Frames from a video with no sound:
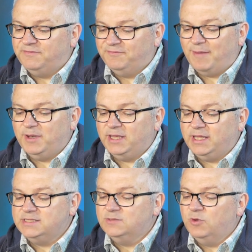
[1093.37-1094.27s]
family,
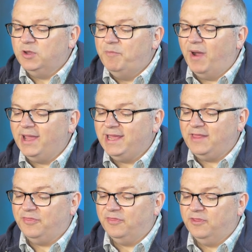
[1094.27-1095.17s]
is the word
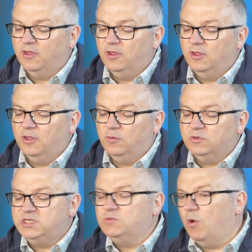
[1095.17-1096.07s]
bahith
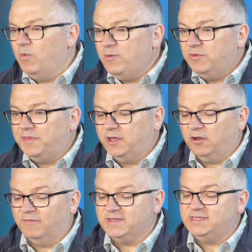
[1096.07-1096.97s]
which is what we would think
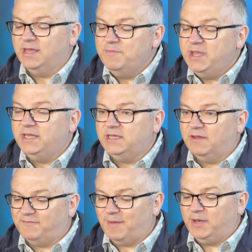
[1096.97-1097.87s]
of as the immediate
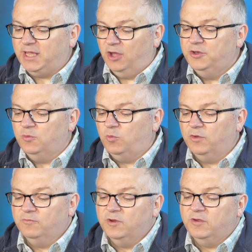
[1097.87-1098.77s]
family under one
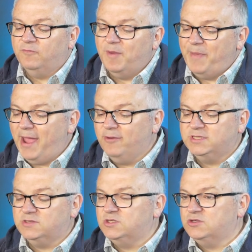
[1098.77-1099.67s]
roof, where parents
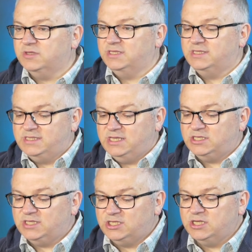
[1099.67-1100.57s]
are instructed to teach
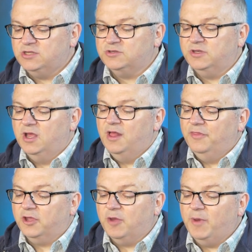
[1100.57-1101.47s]
their children the
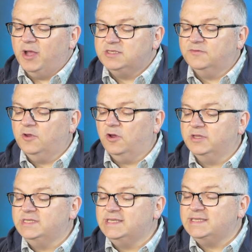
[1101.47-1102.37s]
commands of God and
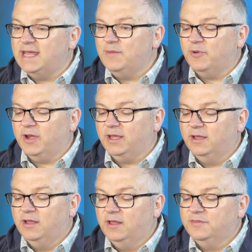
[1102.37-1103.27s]
to celebrate
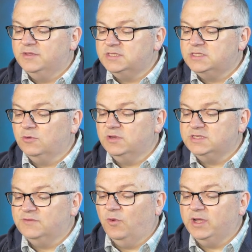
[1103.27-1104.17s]
the stories
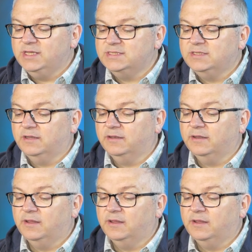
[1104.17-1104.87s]
of what He has done.